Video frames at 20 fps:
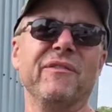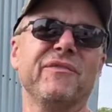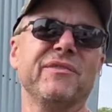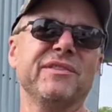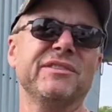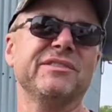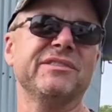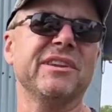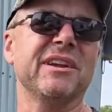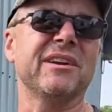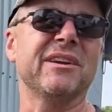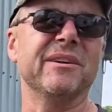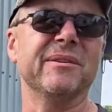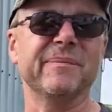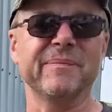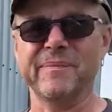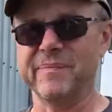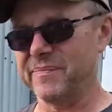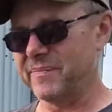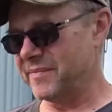for the sticker.
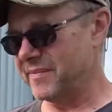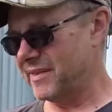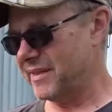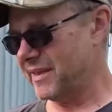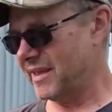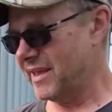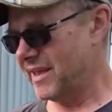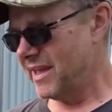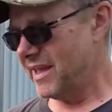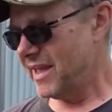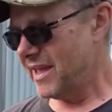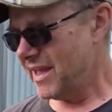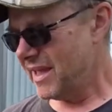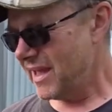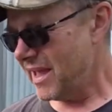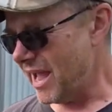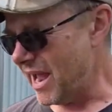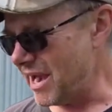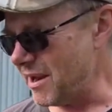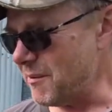
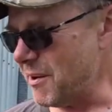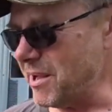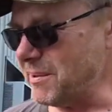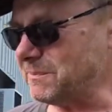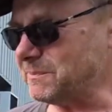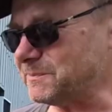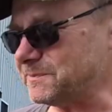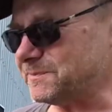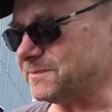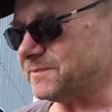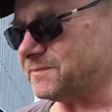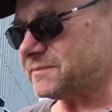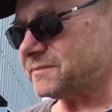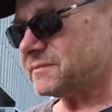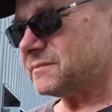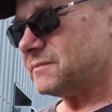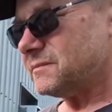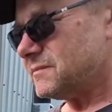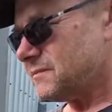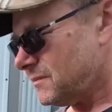Anyway,
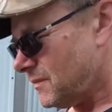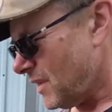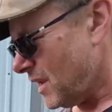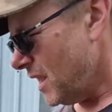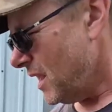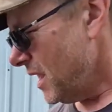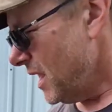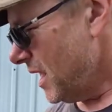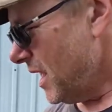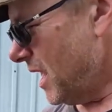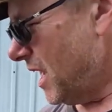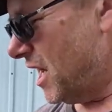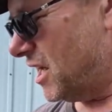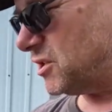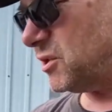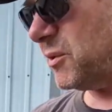here's